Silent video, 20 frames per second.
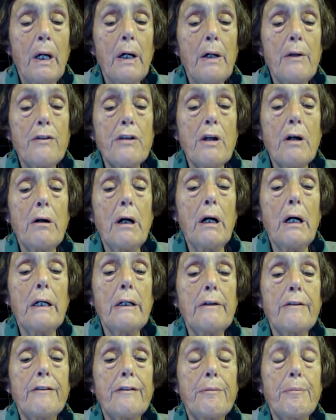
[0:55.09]
And so
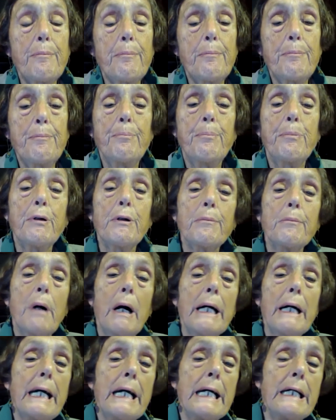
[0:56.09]
I've put
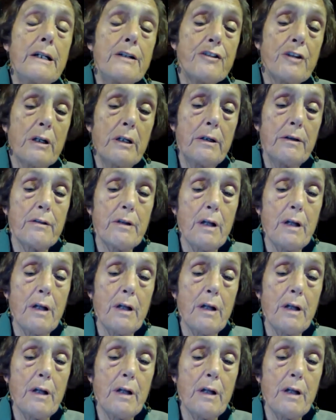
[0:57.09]
my energies,